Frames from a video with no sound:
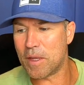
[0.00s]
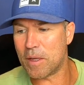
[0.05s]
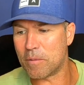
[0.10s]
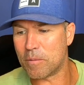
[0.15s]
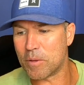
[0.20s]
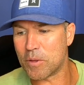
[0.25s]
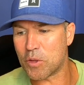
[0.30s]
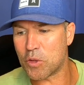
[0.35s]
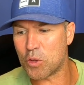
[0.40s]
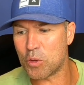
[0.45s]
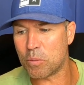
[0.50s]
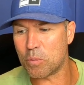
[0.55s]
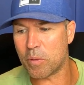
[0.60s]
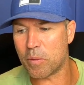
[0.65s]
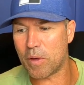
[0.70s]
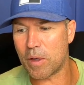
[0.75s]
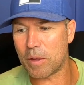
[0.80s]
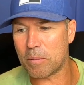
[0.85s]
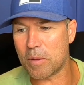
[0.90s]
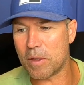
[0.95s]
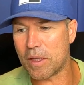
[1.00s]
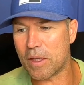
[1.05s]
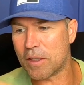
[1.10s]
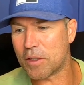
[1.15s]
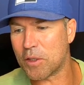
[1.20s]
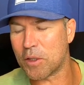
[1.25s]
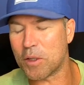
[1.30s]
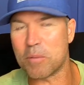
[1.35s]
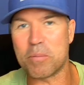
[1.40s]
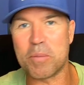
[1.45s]
they were in Super Rugby, they
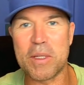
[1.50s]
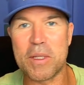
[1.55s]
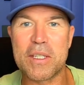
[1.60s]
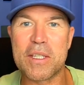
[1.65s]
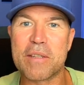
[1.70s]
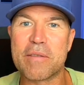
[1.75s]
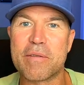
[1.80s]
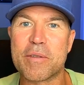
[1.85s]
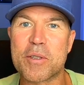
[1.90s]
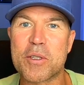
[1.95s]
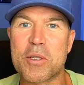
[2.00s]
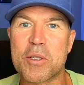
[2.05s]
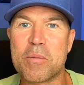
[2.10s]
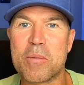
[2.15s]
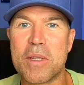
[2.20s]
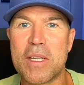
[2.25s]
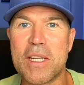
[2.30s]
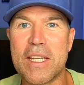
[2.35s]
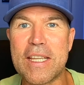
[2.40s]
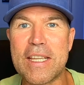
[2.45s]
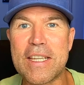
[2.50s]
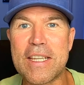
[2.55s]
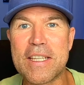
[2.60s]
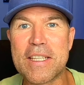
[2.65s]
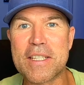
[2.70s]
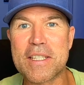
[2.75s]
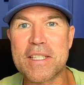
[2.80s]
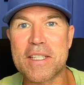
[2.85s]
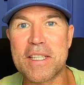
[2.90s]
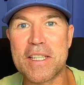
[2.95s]
took a beating for so many
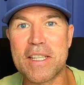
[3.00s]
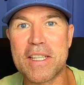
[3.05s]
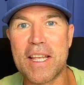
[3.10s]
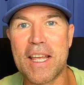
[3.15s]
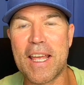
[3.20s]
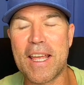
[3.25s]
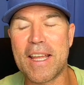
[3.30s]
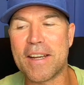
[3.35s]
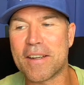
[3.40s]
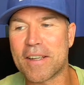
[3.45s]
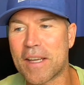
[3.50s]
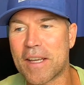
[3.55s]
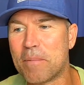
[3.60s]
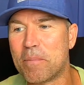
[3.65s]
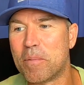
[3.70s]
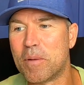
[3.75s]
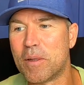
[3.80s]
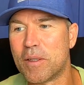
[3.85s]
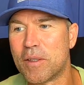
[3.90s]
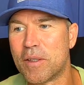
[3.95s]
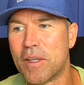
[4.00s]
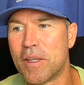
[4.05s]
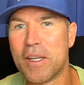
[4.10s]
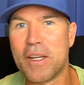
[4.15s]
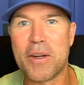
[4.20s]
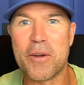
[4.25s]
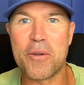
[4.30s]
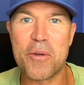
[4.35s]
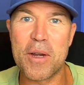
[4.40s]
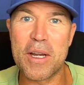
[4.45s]
years, and then they had a couple of
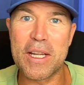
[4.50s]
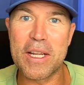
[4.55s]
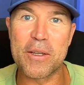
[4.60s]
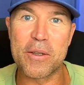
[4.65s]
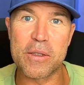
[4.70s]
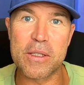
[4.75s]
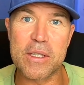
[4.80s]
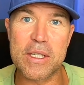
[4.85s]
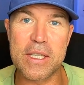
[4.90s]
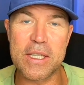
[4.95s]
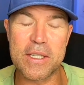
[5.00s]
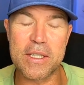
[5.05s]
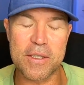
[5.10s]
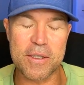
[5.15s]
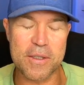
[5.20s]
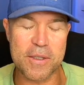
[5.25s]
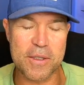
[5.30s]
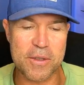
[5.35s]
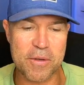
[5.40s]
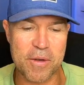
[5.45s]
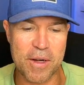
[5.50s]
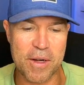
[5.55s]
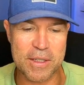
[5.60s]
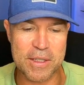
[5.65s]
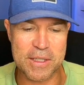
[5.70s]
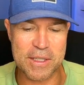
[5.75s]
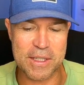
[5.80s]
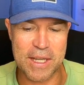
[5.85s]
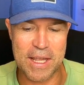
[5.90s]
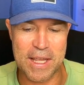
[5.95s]
really good seasons,
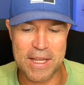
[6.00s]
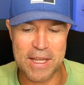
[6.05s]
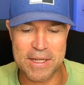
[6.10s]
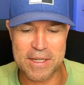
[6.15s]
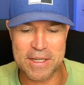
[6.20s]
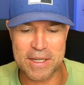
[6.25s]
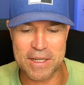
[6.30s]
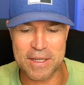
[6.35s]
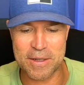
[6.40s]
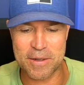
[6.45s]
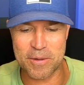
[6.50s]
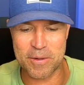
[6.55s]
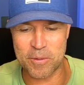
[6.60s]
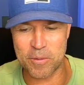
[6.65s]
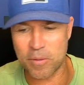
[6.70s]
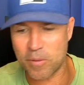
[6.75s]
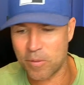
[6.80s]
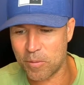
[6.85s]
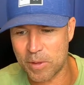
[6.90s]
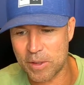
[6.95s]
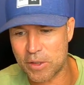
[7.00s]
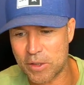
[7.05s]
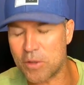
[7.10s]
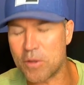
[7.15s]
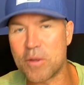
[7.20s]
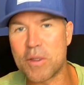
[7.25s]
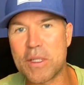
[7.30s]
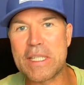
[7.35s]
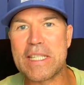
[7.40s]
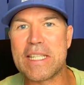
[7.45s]
right? And uh, went to
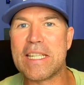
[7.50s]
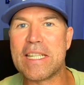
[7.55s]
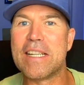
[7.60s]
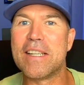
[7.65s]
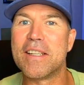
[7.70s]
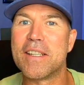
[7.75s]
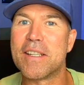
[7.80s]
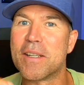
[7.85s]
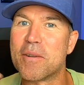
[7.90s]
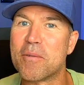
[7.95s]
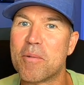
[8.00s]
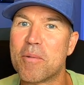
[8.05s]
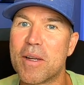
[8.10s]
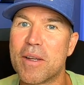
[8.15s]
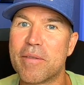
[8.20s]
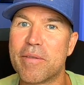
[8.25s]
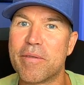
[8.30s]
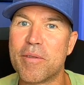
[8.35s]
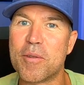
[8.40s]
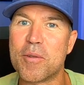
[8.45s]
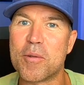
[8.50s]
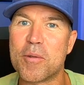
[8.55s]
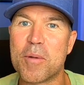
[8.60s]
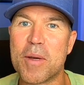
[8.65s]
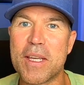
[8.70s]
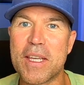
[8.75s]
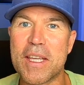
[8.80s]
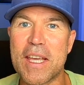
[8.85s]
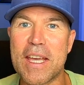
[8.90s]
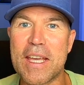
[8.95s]
New Zealand and won a few
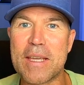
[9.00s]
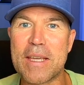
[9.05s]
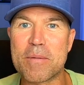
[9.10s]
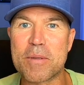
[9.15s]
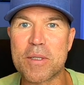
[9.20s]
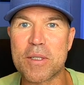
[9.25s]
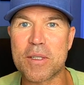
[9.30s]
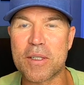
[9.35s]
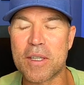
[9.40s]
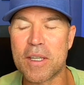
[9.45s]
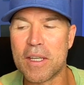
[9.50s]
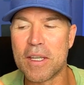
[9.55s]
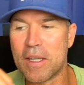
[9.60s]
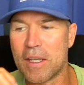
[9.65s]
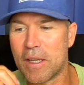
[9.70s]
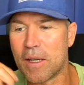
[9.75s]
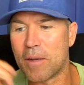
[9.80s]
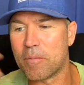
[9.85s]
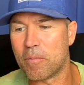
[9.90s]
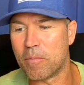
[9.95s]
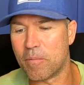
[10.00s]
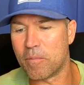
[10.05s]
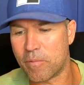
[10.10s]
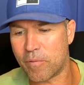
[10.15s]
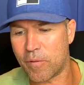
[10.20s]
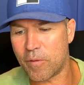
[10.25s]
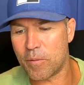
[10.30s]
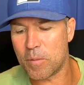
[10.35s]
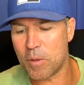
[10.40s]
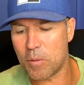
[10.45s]
away games, and
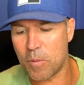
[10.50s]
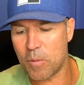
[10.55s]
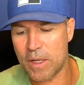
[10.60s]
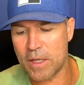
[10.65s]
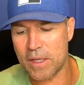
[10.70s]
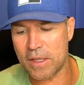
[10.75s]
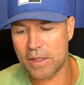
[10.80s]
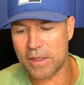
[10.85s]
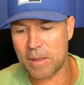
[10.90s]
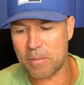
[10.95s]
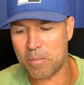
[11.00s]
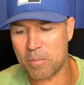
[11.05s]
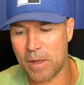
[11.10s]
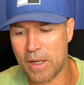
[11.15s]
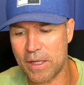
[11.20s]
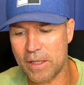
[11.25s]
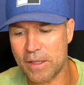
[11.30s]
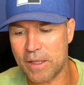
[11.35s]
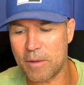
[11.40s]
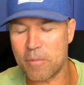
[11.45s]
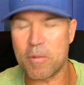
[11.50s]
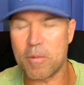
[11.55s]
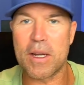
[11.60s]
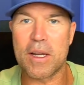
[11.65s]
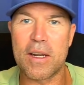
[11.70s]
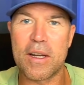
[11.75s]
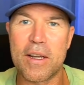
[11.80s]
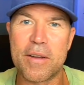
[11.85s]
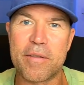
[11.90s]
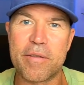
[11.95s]
from the way that they played, they won
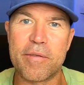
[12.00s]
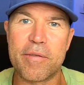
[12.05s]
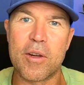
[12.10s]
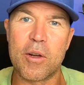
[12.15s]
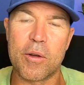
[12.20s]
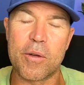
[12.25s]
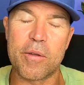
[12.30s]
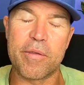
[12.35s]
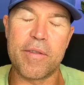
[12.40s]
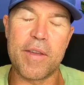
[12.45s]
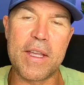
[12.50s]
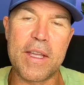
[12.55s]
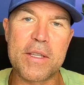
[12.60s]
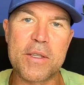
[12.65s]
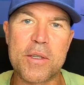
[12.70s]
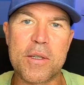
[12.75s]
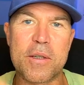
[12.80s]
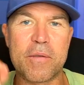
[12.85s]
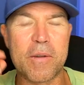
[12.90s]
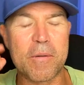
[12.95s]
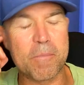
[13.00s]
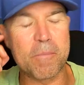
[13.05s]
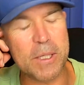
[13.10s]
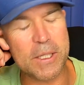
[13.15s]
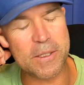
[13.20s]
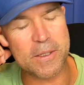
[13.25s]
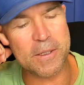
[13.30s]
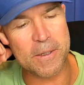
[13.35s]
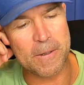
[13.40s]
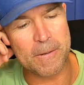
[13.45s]
a lot of lot of fans over.
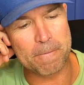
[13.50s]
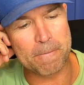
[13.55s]
But